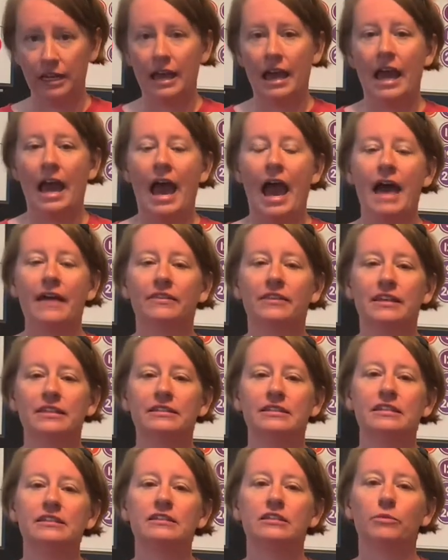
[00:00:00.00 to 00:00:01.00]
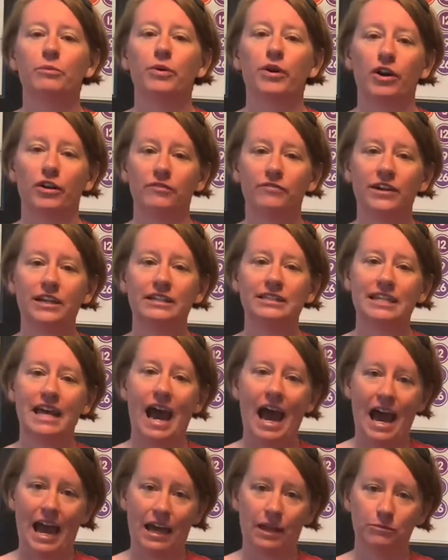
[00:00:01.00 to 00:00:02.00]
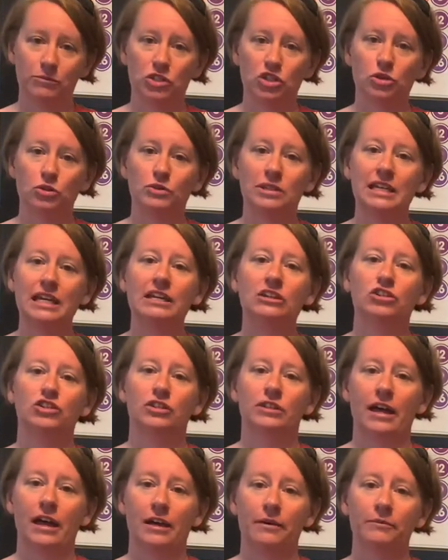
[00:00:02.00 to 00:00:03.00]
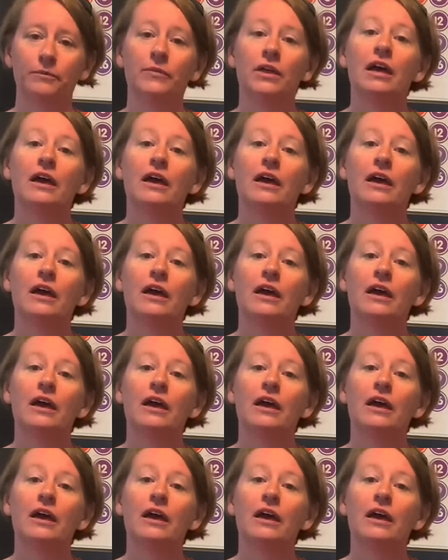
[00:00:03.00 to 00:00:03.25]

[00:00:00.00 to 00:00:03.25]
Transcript: And this is the perfect time to teach them